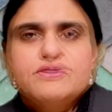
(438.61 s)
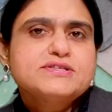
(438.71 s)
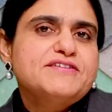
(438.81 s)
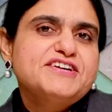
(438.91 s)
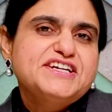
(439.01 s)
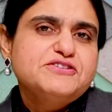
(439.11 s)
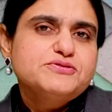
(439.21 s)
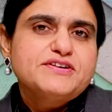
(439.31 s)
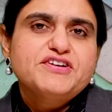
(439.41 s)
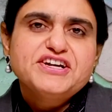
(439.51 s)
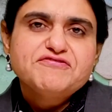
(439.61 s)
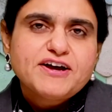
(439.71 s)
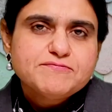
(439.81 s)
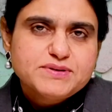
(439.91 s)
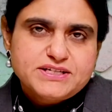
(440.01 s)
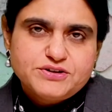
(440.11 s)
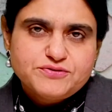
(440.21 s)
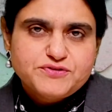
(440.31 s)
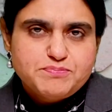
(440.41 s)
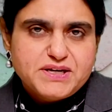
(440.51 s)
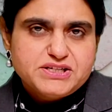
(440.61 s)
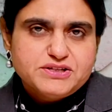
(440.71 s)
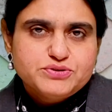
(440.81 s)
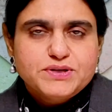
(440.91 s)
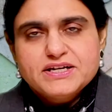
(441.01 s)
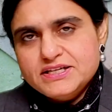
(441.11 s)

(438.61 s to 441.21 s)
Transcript: or 70 to 75% of the patients will